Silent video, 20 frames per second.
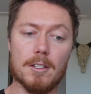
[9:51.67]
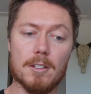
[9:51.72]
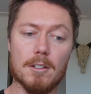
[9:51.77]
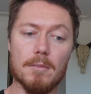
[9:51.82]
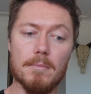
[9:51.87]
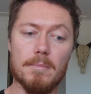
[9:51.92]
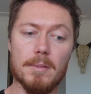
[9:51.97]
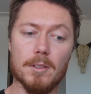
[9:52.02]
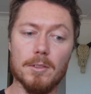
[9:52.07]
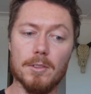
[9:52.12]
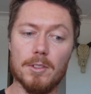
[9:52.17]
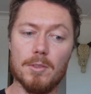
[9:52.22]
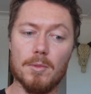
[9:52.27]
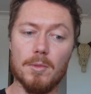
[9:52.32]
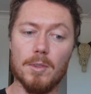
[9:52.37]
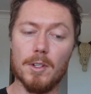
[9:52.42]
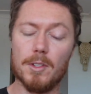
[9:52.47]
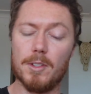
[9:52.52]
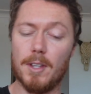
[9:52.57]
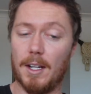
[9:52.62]
to build
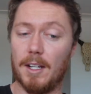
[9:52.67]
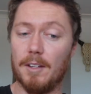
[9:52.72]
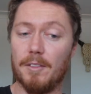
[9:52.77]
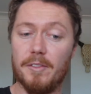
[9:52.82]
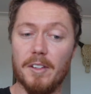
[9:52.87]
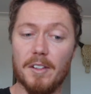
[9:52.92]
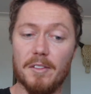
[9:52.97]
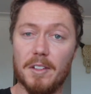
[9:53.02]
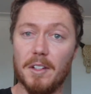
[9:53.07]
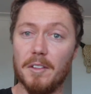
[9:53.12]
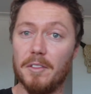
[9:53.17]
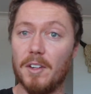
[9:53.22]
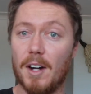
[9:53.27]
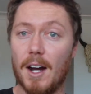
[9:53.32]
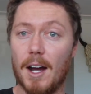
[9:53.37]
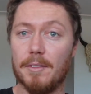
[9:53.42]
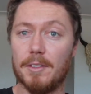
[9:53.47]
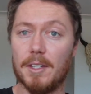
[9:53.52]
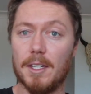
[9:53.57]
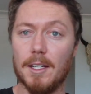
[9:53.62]
towards like a
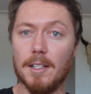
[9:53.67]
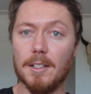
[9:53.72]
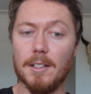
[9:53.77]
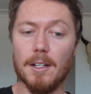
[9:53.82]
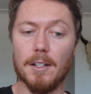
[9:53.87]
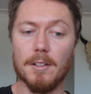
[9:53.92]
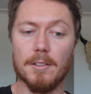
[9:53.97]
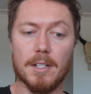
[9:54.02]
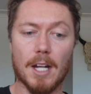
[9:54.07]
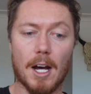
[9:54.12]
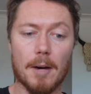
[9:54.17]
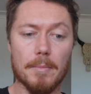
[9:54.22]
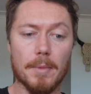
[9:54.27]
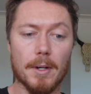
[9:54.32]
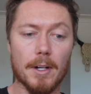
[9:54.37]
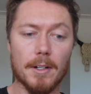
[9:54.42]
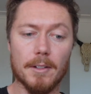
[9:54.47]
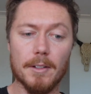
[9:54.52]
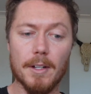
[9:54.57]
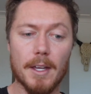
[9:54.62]
55 kilo
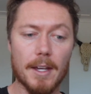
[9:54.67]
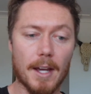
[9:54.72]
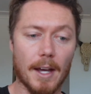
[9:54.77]
dumbbell,